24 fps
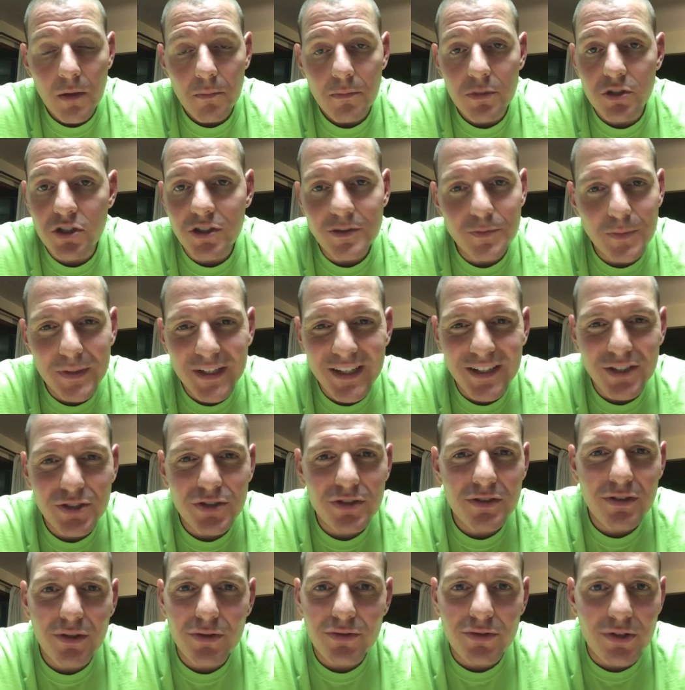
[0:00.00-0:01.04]
But just
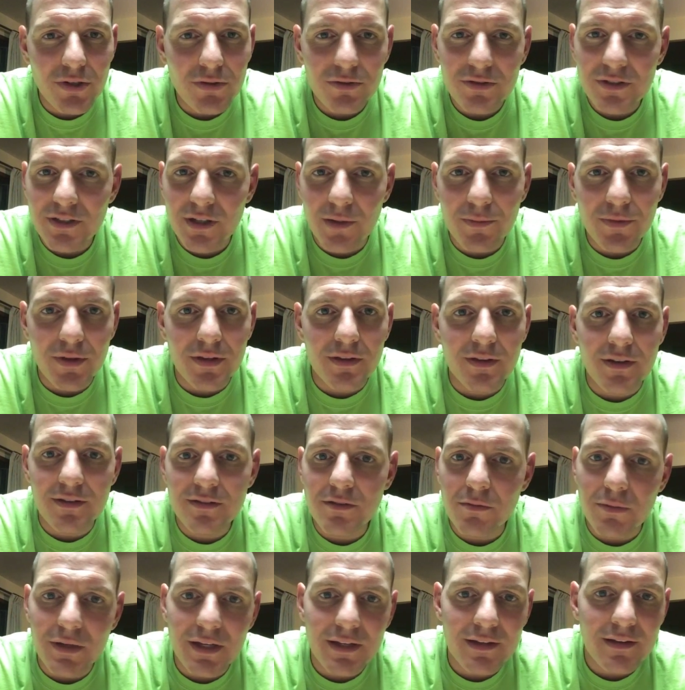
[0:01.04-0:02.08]
because you don't know something
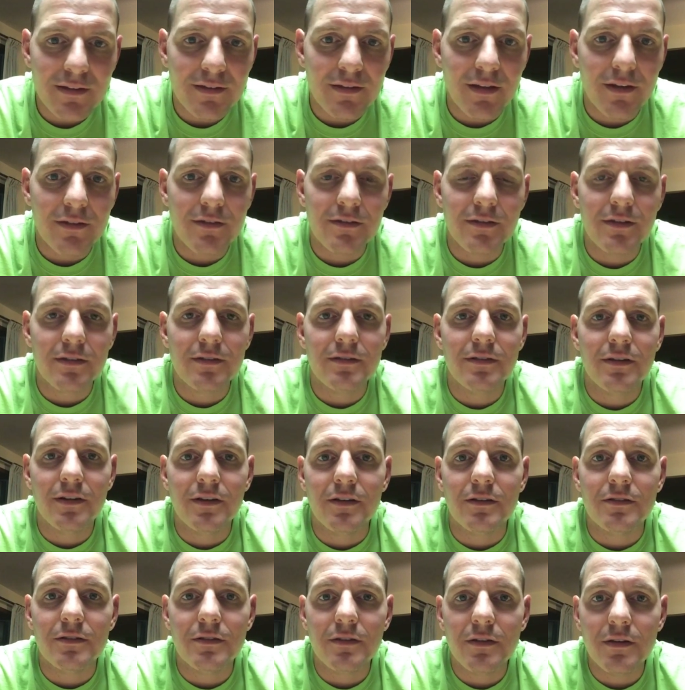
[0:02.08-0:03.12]
doesn't mean it doesn't
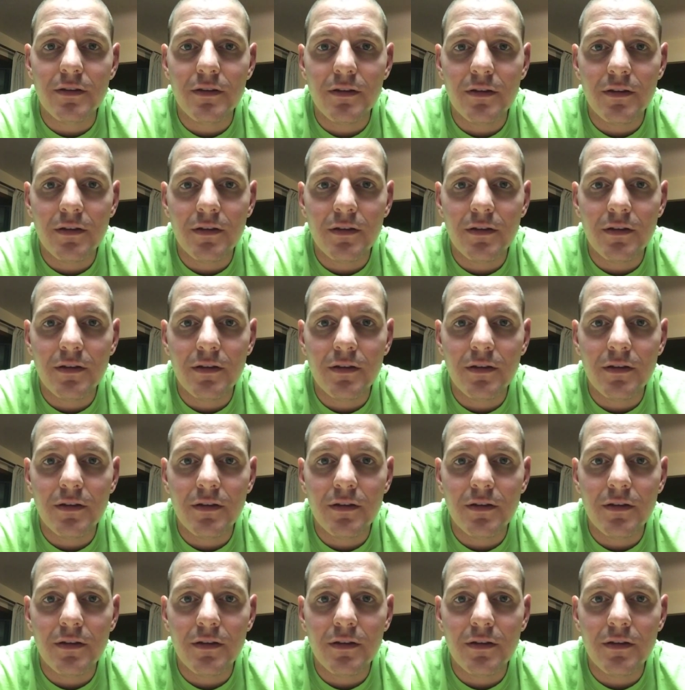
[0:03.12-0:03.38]
exist.